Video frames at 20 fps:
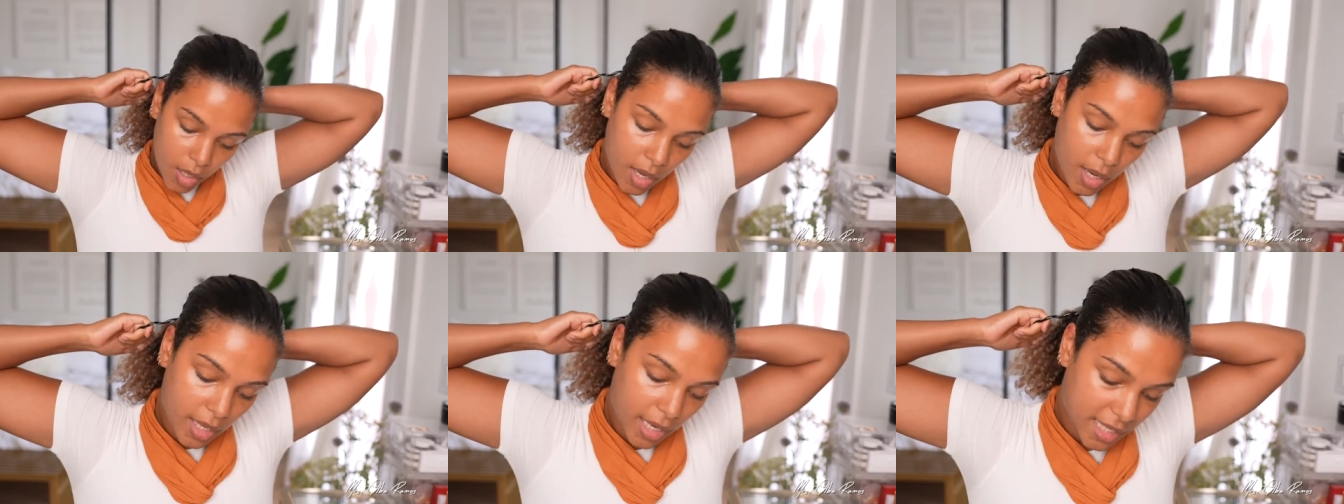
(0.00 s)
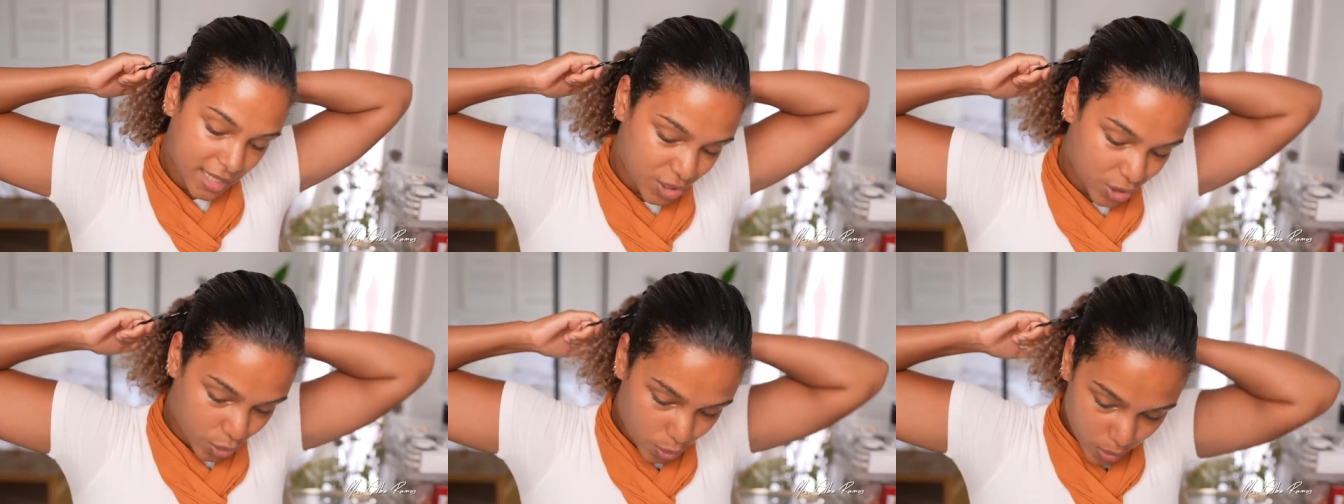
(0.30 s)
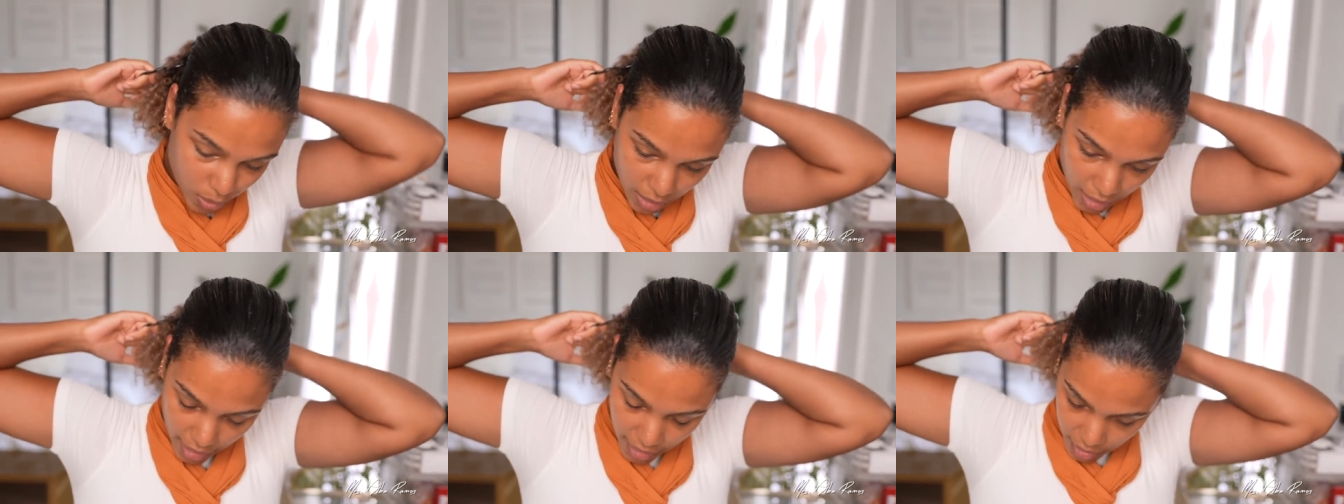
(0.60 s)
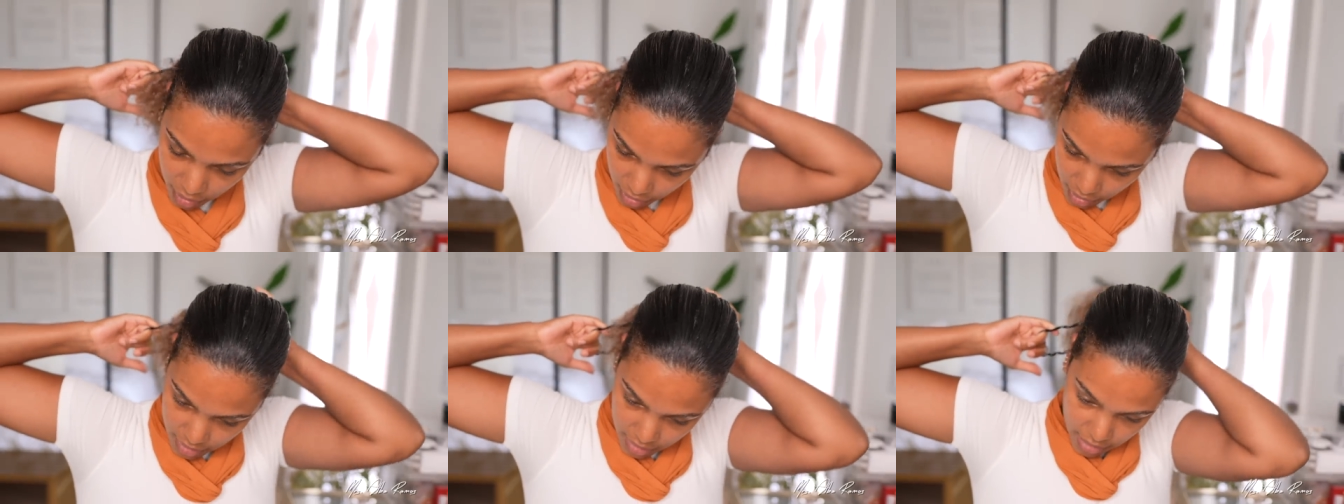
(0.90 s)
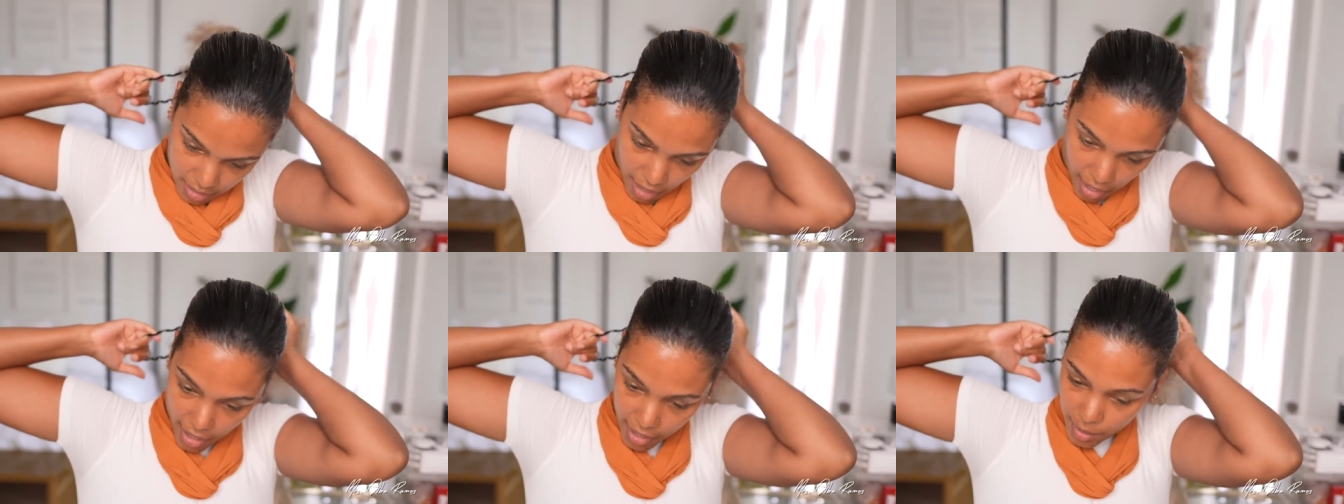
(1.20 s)
And I don't like
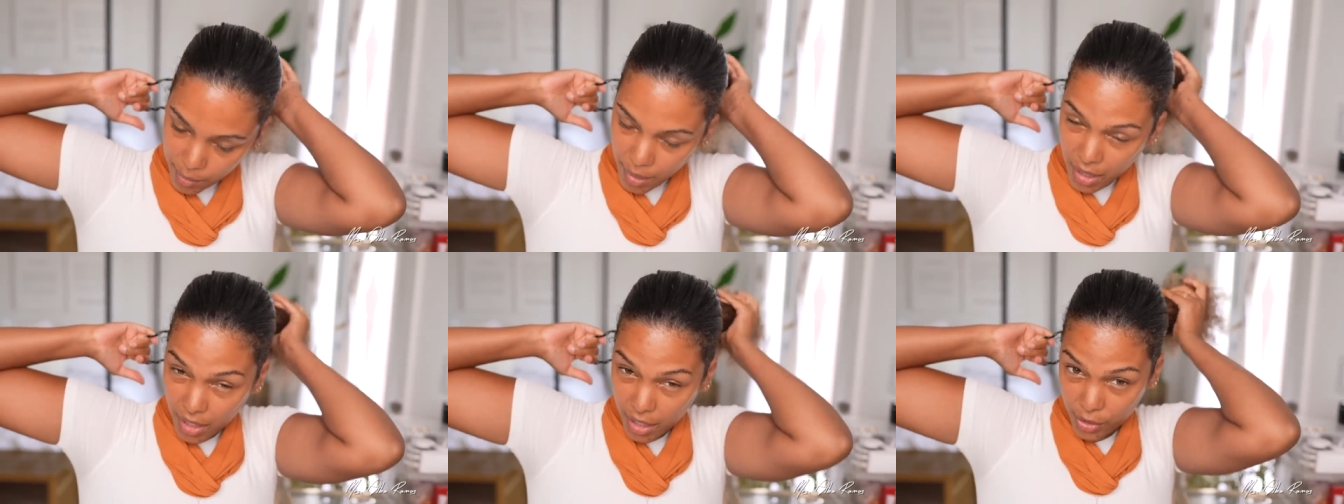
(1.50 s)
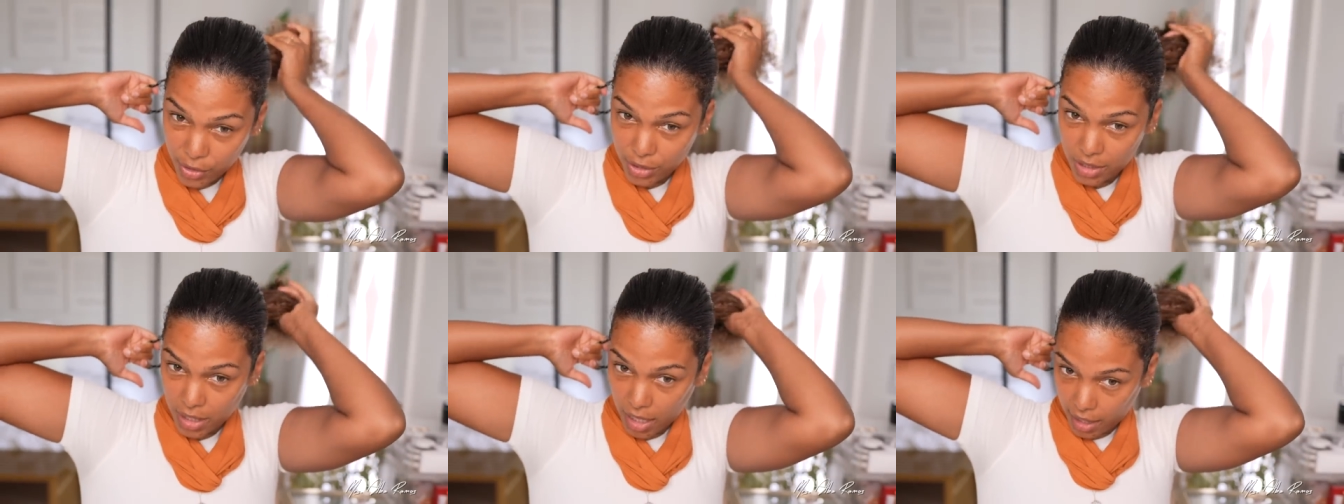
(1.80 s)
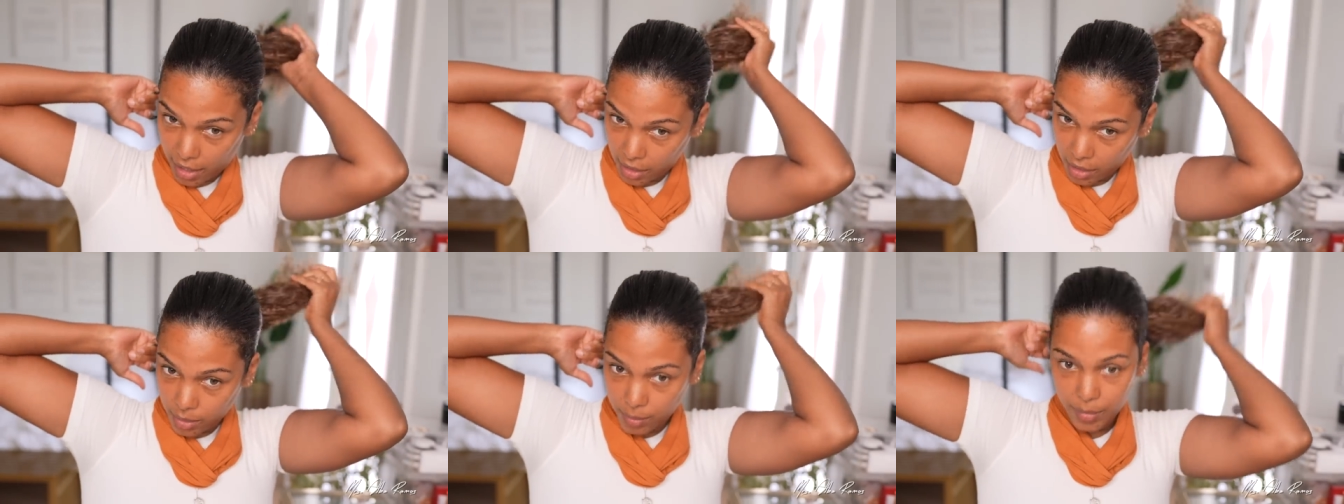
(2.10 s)
tying my hair tight